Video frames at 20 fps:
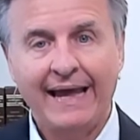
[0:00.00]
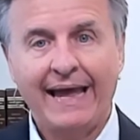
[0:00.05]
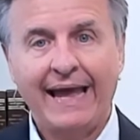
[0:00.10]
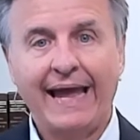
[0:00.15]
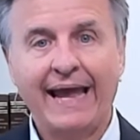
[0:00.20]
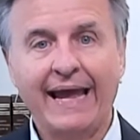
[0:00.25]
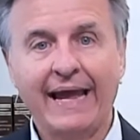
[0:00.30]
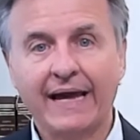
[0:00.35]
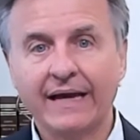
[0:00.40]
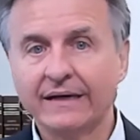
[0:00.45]

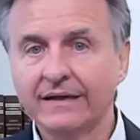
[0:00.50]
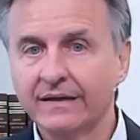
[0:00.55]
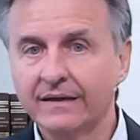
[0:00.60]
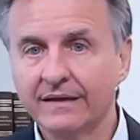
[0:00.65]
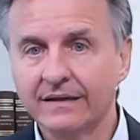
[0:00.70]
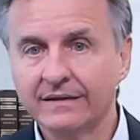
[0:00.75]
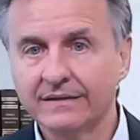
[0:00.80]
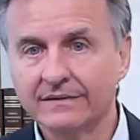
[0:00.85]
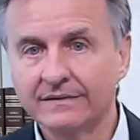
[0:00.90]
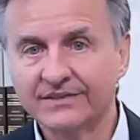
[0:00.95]
and
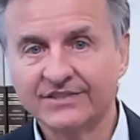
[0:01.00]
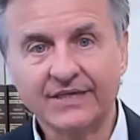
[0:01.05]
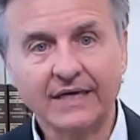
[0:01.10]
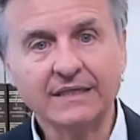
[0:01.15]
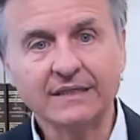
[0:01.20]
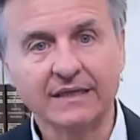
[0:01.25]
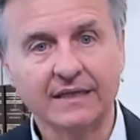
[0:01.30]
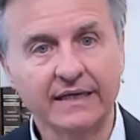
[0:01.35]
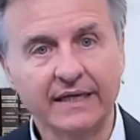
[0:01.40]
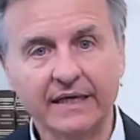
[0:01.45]

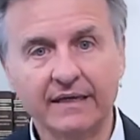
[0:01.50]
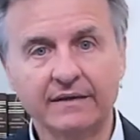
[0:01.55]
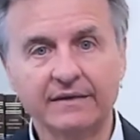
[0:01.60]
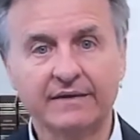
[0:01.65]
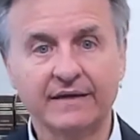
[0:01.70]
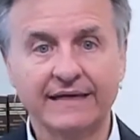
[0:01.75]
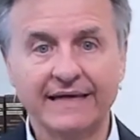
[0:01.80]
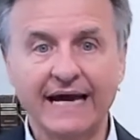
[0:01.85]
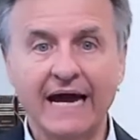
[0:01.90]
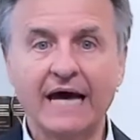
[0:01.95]
suddenly,
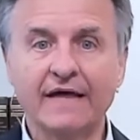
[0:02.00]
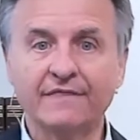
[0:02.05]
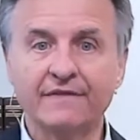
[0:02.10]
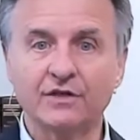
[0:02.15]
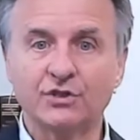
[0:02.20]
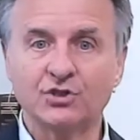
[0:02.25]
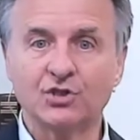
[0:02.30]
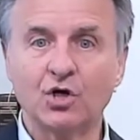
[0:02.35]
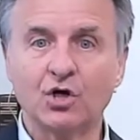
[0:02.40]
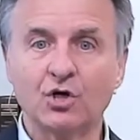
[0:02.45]
the
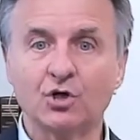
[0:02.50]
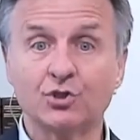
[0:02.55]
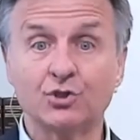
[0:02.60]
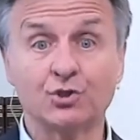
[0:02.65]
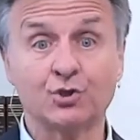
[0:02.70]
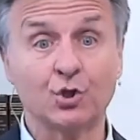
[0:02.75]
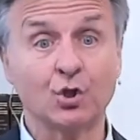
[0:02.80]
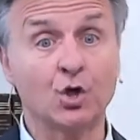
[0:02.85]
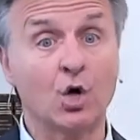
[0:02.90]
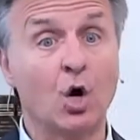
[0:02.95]
Catholic Church
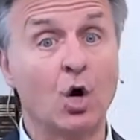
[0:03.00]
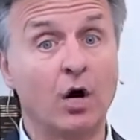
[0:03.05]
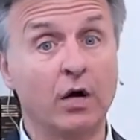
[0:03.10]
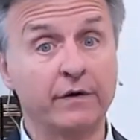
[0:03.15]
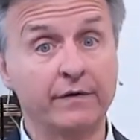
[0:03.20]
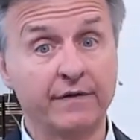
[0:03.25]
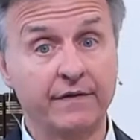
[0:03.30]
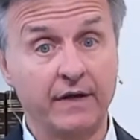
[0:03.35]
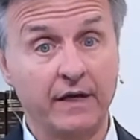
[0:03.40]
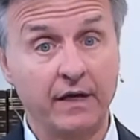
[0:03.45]
took
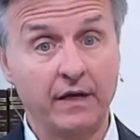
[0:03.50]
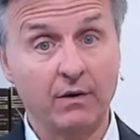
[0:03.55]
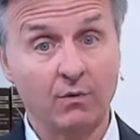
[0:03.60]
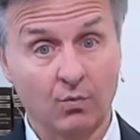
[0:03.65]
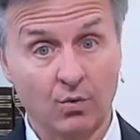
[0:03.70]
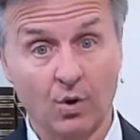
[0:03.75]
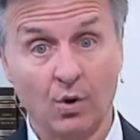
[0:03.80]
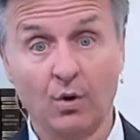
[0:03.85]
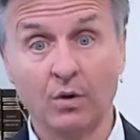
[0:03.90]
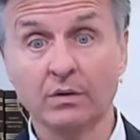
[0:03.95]
on the
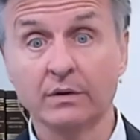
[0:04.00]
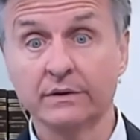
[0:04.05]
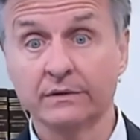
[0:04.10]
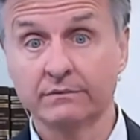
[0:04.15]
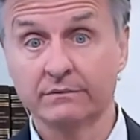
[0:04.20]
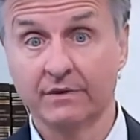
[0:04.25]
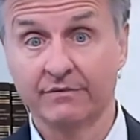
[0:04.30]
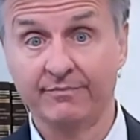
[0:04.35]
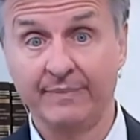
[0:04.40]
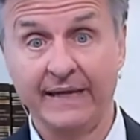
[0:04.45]
role
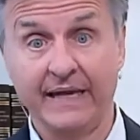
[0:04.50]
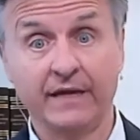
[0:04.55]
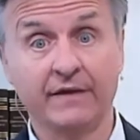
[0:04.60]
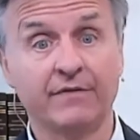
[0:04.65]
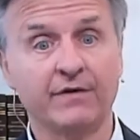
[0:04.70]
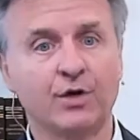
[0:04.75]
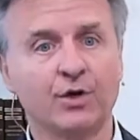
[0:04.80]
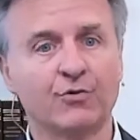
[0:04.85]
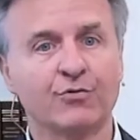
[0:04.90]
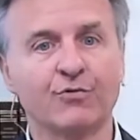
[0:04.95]
of being
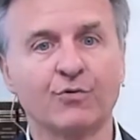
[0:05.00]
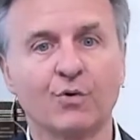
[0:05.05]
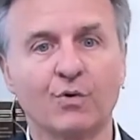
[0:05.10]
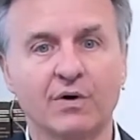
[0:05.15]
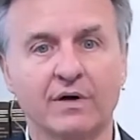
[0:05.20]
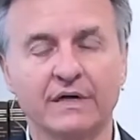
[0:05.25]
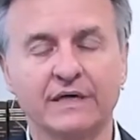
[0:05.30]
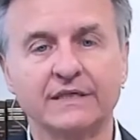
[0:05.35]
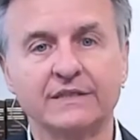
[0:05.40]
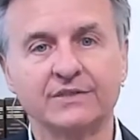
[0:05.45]
the
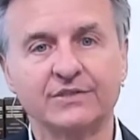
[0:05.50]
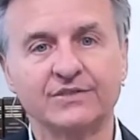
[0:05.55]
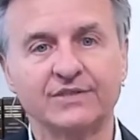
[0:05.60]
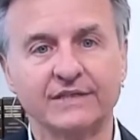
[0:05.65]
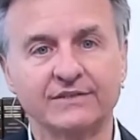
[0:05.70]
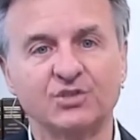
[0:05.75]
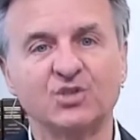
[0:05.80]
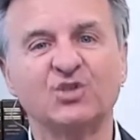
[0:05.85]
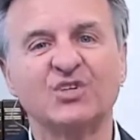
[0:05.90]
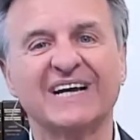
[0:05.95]
authority to,
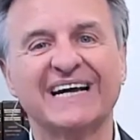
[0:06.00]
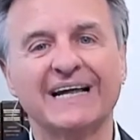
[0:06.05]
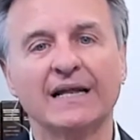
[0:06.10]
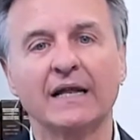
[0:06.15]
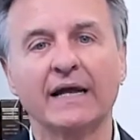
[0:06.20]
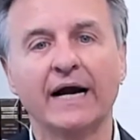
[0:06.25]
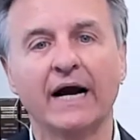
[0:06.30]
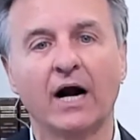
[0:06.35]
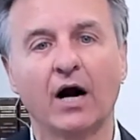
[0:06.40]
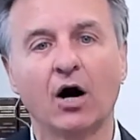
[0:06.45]
to
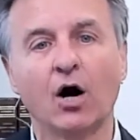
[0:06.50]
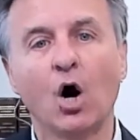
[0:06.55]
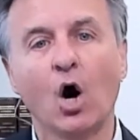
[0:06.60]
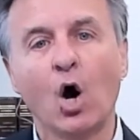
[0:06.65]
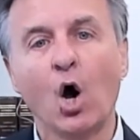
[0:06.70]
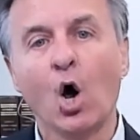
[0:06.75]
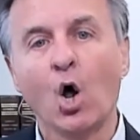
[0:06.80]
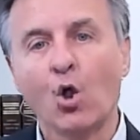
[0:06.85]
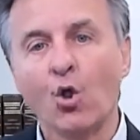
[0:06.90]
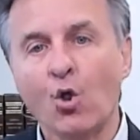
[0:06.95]
declare
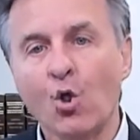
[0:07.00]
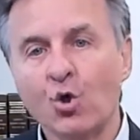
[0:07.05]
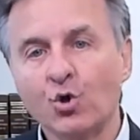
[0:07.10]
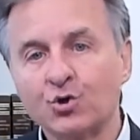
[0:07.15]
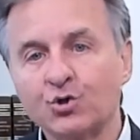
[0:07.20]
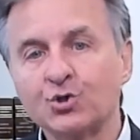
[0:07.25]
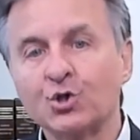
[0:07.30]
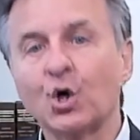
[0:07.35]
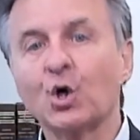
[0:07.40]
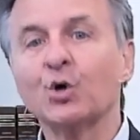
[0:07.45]

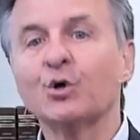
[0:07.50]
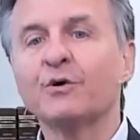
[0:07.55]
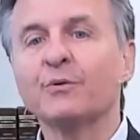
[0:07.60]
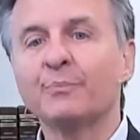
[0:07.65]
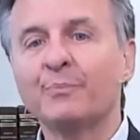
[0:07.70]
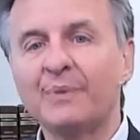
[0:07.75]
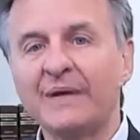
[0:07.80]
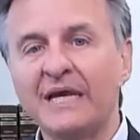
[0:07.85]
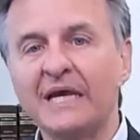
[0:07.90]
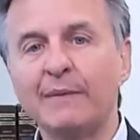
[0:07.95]
certain
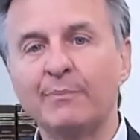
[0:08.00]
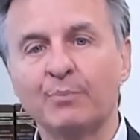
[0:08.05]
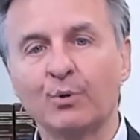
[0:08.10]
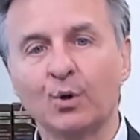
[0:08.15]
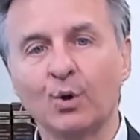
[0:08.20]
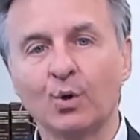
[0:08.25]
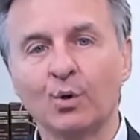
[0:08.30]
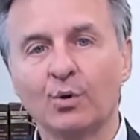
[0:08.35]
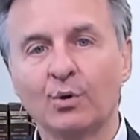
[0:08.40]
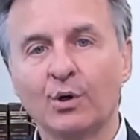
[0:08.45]

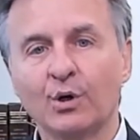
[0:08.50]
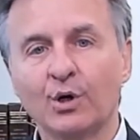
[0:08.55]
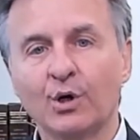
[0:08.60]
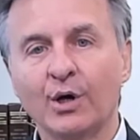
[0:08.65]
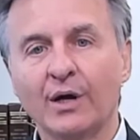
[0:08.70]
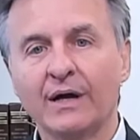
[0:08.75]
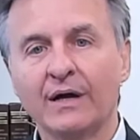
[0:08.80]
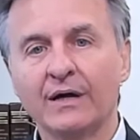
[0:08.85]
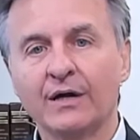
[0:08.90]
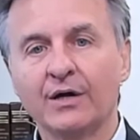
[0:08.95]
people
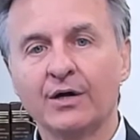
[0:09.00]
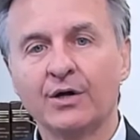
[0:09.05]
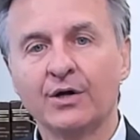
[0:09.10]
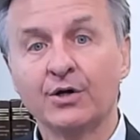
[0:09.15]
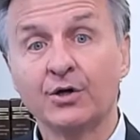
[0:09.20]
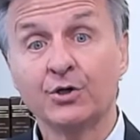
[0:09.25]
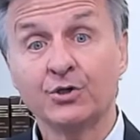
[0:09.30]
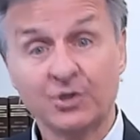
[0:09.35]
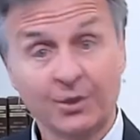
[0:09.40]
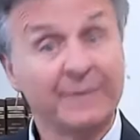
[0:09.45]

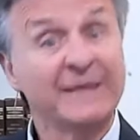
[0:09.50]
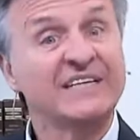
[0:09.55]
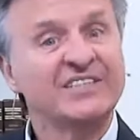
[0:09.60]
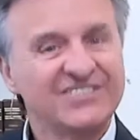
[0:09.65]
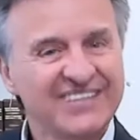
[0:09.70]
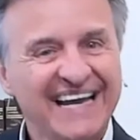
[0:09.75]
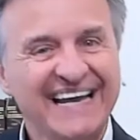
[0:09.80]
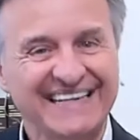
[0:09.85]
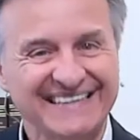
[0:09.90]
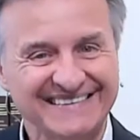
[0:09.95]
to be
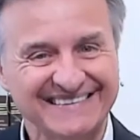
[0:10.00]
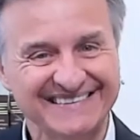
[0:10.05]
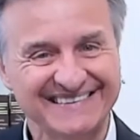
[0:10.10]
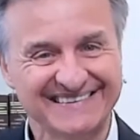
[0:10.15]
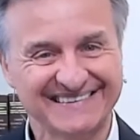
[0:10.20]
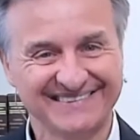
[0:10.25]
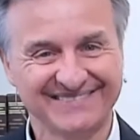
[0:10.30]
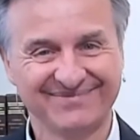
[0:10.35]
saints.